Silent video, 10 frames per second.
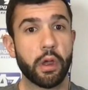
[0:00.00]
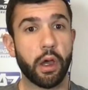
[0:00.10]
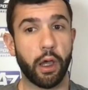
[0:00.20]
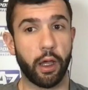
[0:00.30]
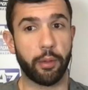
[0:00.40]

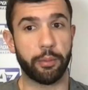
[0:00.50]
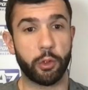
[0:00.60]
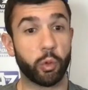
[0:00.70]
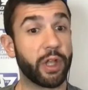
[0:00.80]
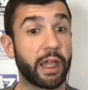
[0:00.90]
who
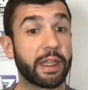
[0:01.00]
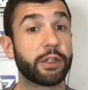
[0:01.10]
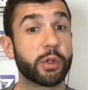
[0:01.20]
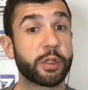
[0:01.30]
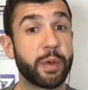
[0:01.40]
will not get
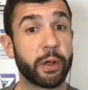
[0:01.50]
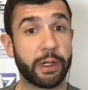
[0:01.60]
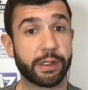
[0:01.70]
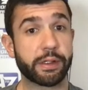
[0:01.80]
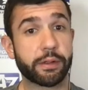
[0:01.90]
to
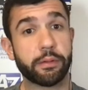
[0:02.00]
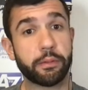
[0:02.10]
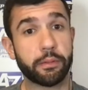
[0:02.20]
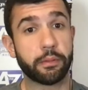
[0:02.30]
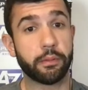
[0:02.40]
experience
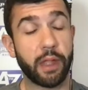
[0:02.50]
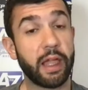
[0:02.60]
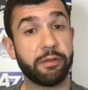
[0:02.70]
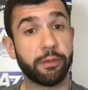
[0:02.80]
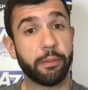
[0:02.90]

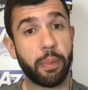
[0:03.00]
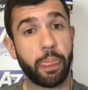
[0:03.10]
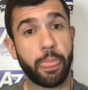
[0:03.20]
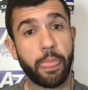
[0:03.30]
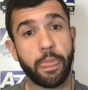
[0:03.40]
life.
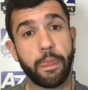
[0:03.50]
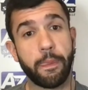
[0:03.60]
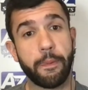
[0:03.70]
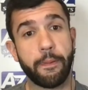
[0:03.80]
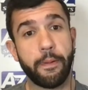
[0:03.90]

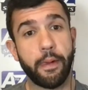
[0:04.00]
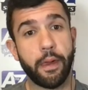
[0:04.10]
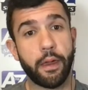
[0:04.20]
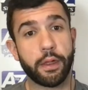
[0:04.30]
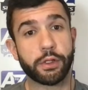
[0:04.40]

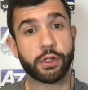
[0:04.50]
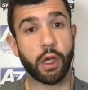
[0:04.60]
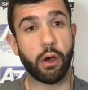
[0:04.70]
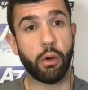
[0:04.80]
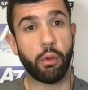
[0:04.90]

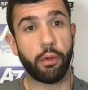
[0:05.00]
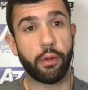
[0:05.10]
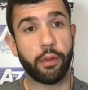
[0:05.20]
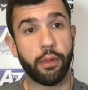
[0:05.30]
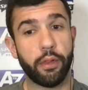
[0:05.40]
So
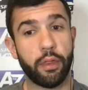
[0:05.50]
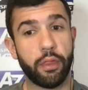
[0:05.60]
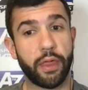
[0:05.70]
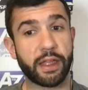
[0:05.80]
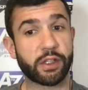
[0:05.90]

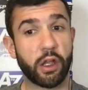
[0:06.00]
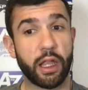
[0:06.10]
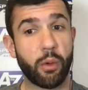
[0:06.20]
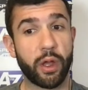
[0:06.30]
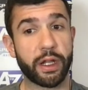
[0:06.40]
that's all
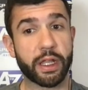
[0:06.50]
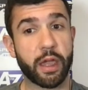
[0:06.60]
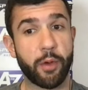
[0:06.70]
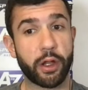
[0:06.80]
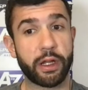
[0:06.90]
I wanted to
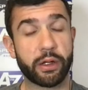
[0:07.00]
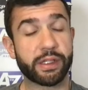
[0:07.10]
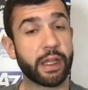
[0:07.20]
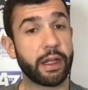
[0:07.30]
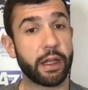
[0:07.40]
come on here and
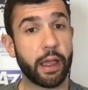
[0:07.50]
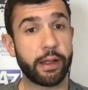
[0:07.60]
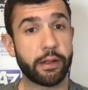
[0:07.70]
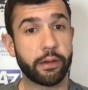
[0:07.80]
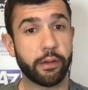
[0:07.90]
say
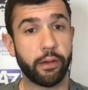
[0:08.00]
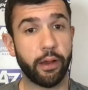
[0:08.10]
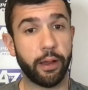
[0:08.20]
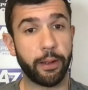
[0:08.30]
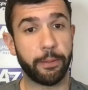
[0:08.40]
tonight.
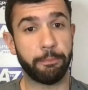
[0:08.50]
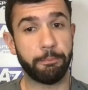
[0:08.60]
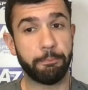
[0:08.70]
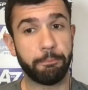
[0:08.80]
We're